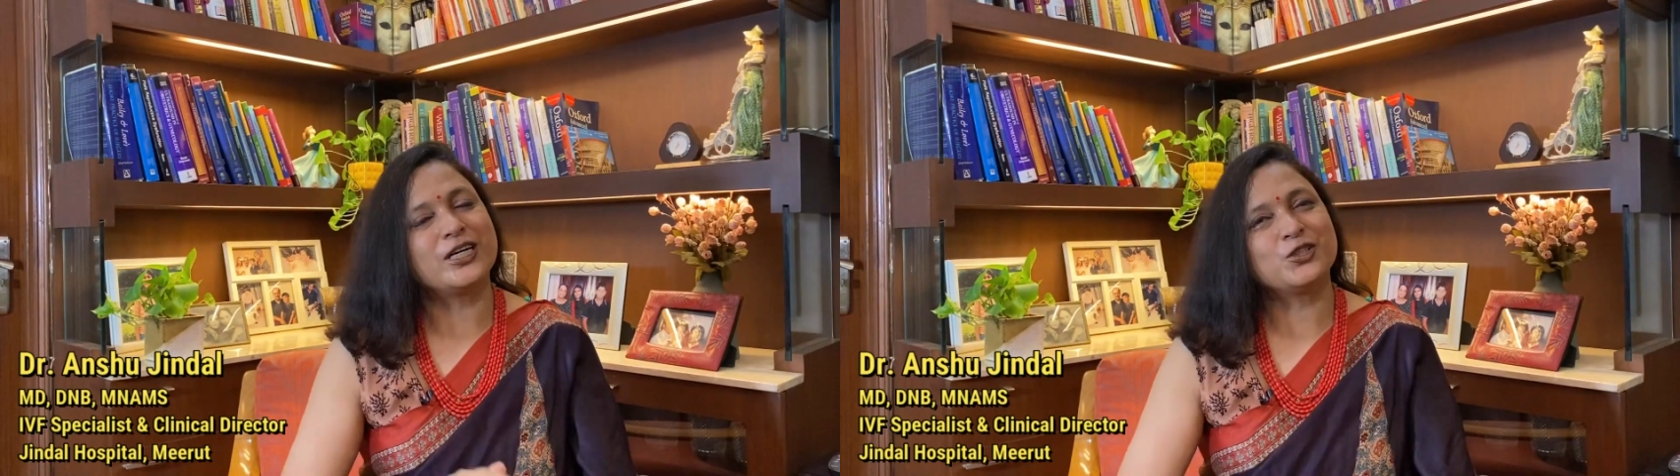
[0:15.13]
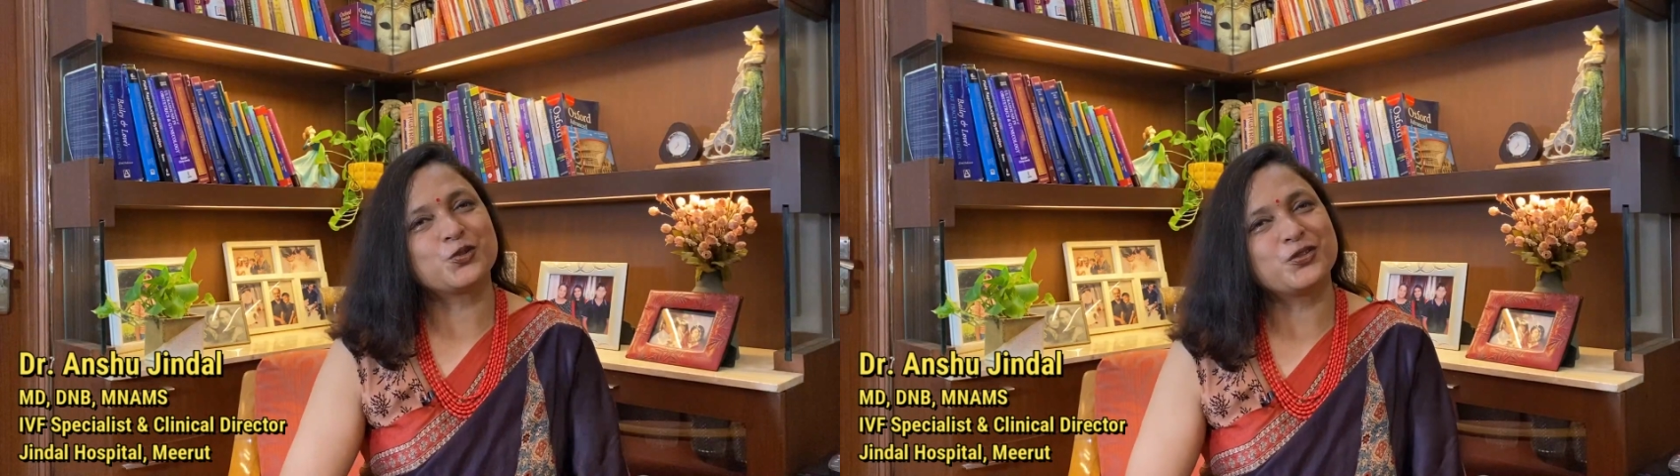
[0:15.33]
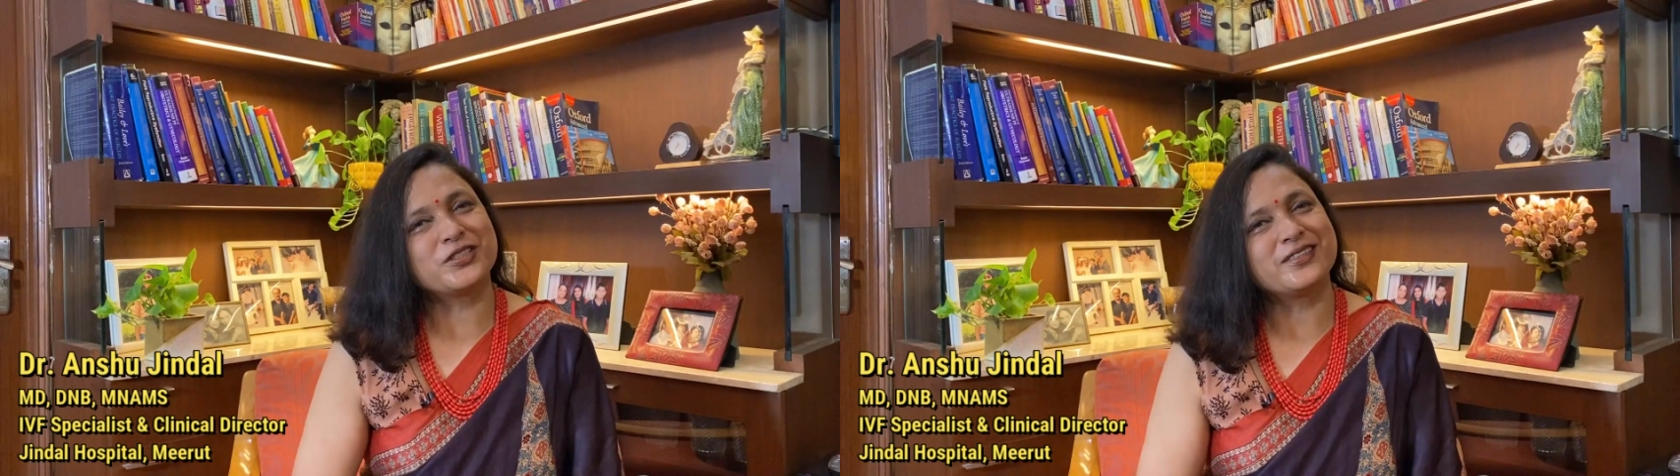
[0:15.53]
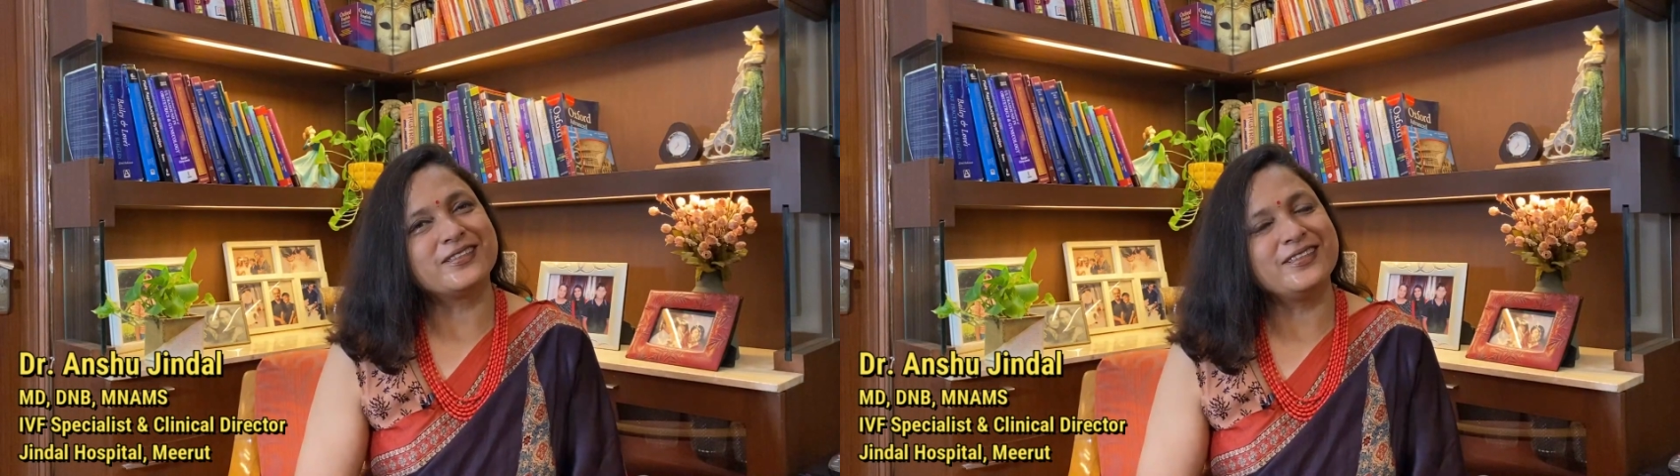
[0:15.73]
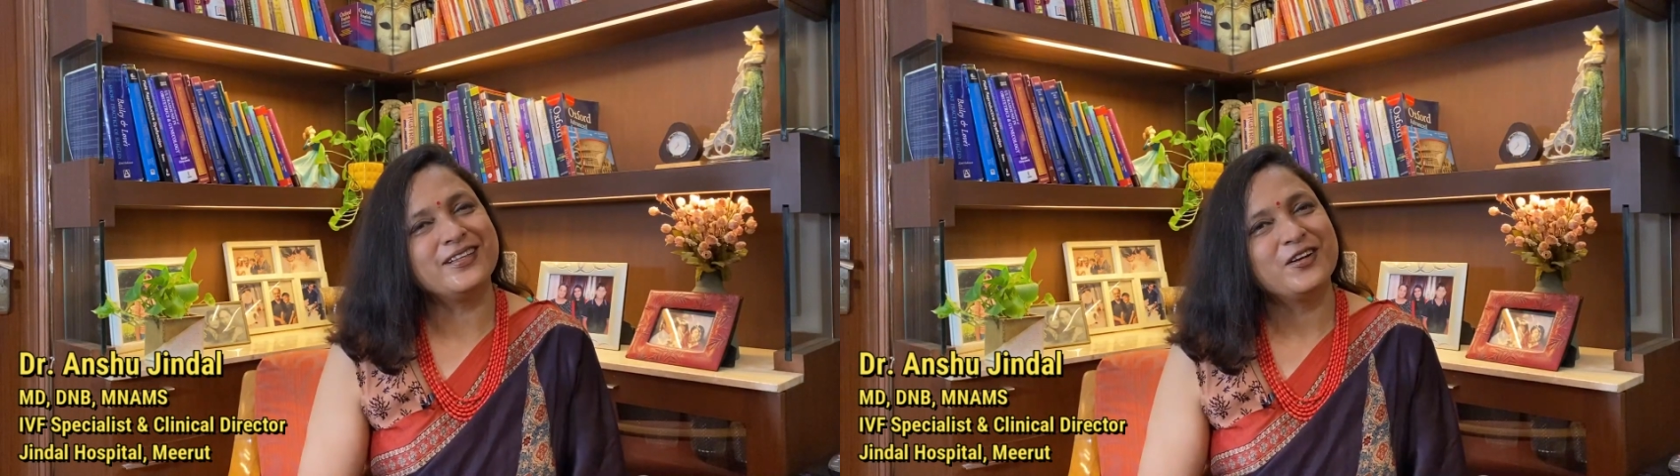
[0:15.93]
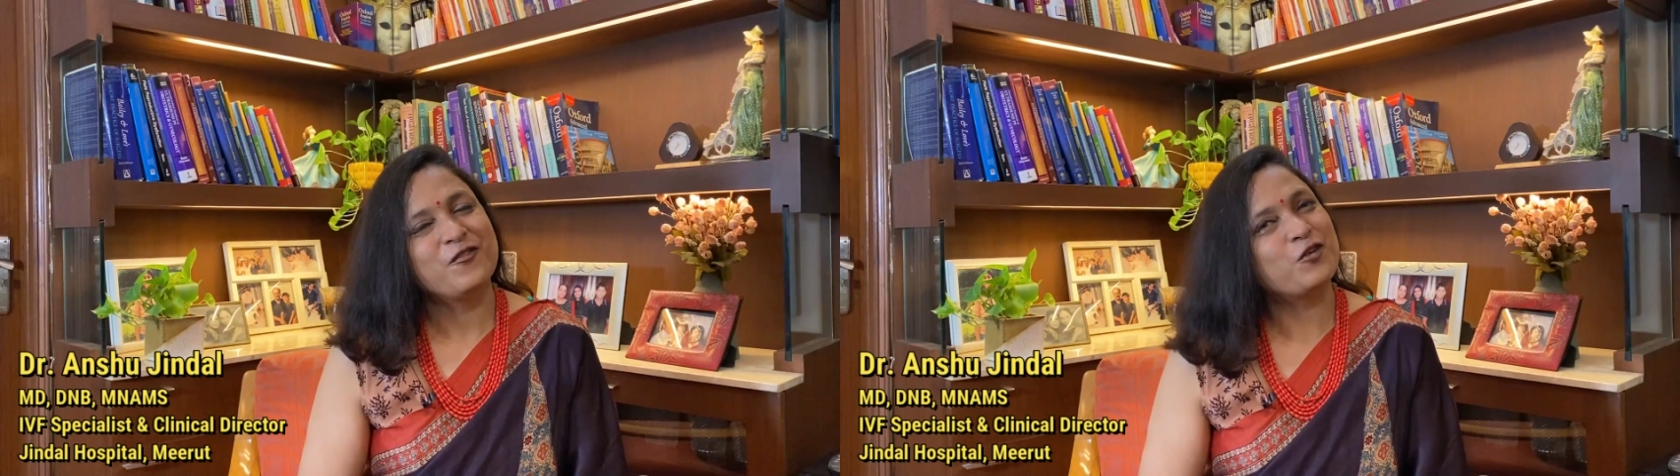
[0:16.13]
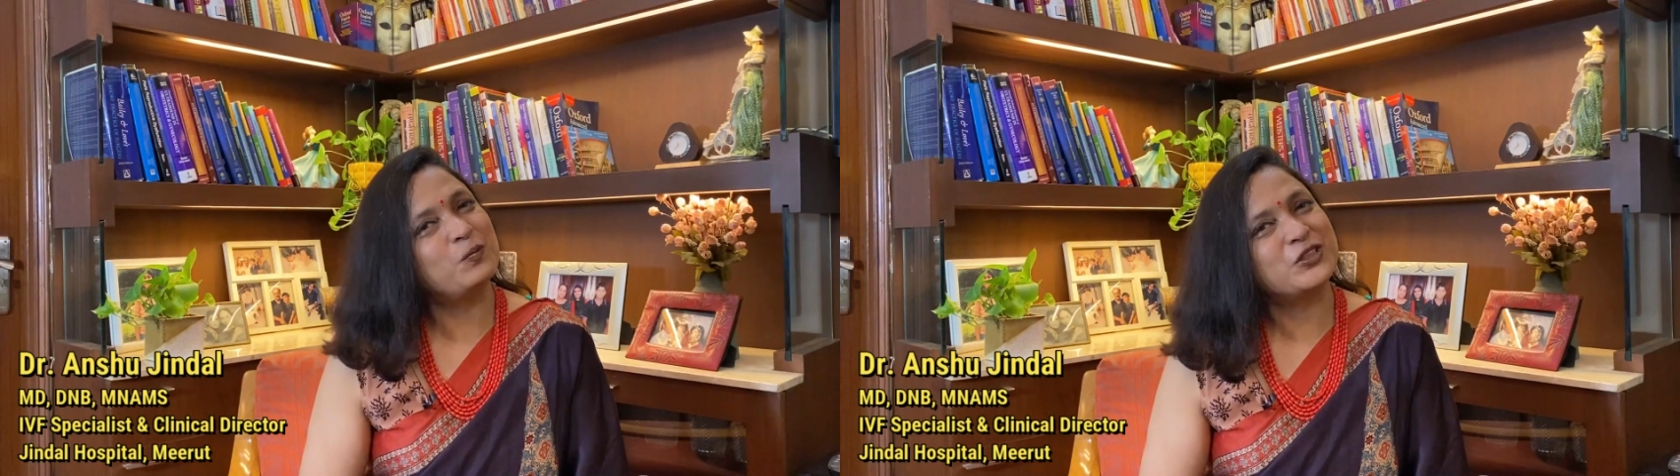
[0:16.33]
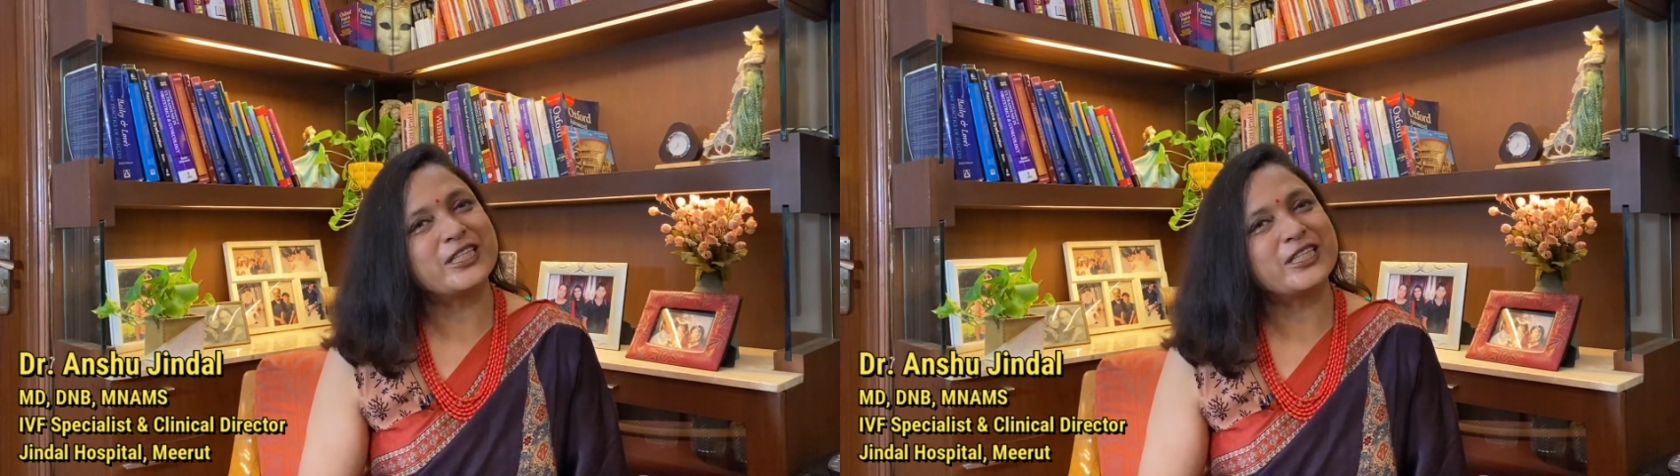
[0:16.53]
Anshu Jindal from